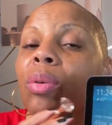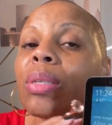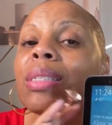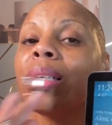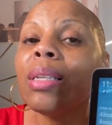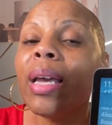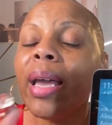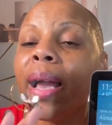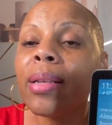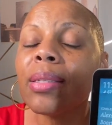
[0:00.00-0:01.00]
So it's still
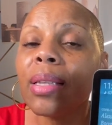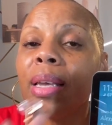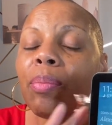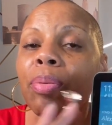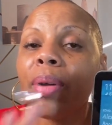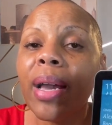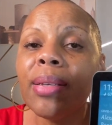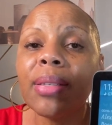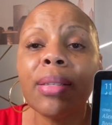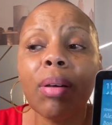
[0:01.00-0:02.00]
an excellent
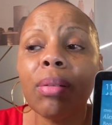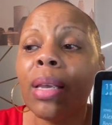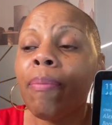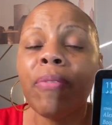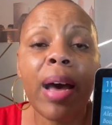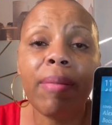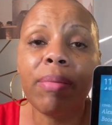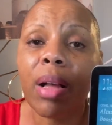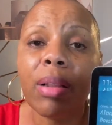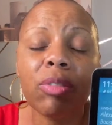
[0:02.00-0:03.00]
price. It's only up
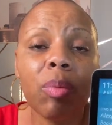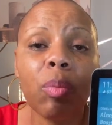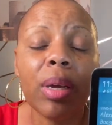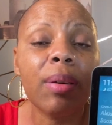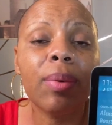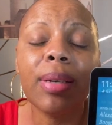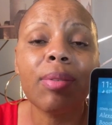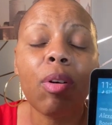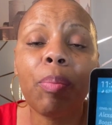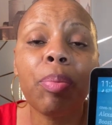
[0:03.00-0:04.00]
$5 from what it
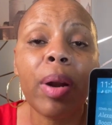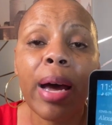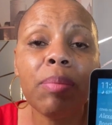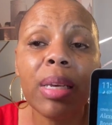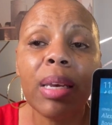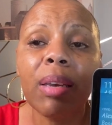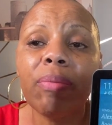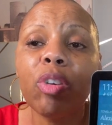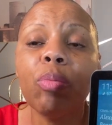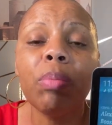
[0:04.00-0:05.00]
was on Prime Day.
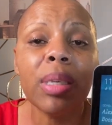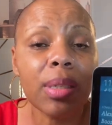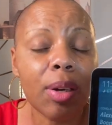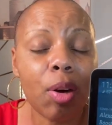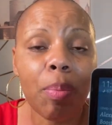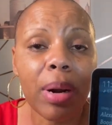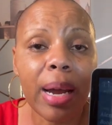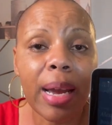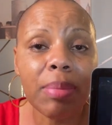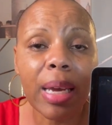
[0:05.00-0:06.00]
If you missed it on
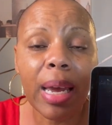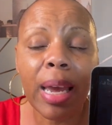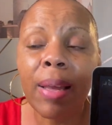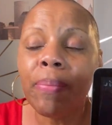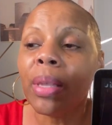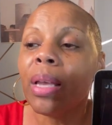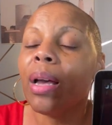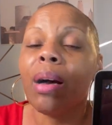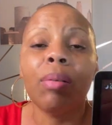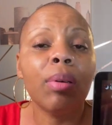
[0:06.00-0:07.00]
Prime Day,
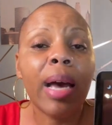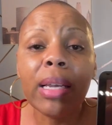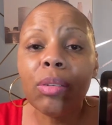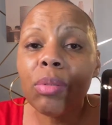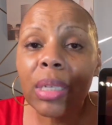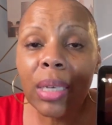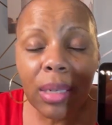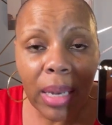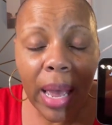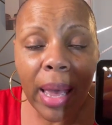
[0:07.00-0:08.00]
I don't know how you
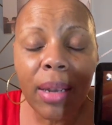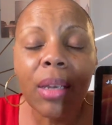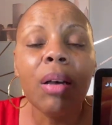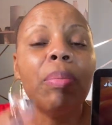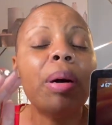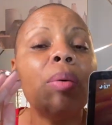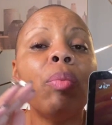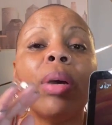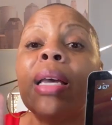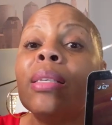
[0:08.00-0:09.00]
did that,
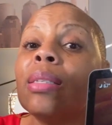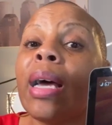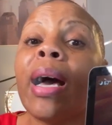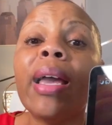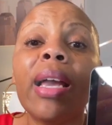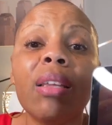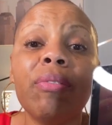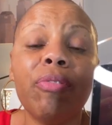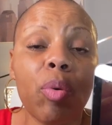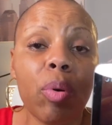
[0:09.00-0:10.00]
but it's not
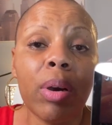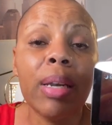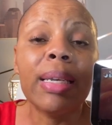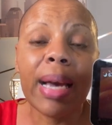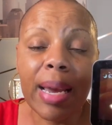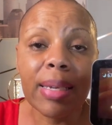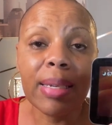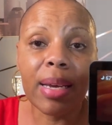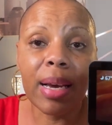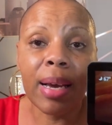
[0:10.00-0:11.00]

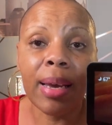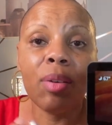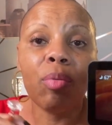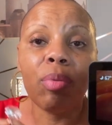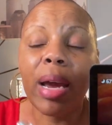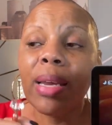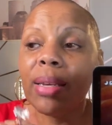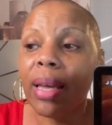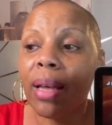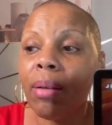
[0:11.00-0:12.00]
$84.99
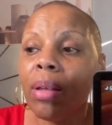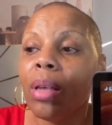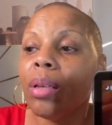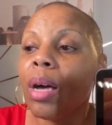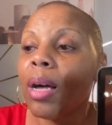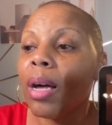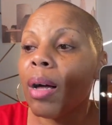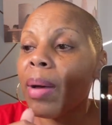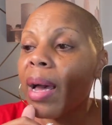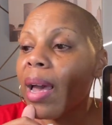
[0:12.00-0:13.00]
right now.
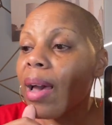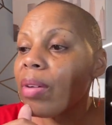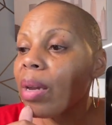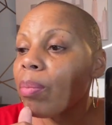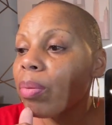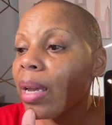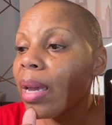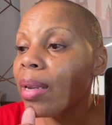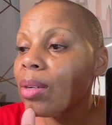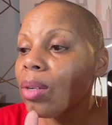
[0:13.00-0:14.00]
Um, I have a
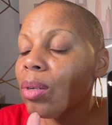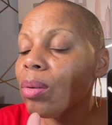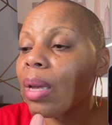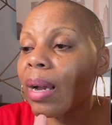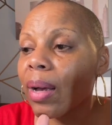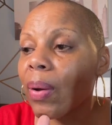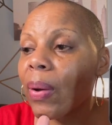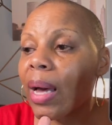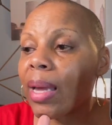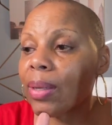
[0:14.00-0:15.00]
brand new
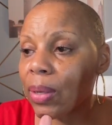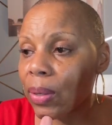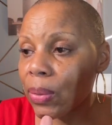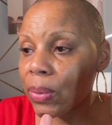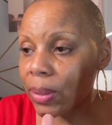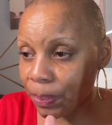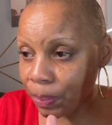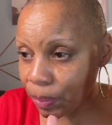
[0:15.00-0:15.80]
Echo unused.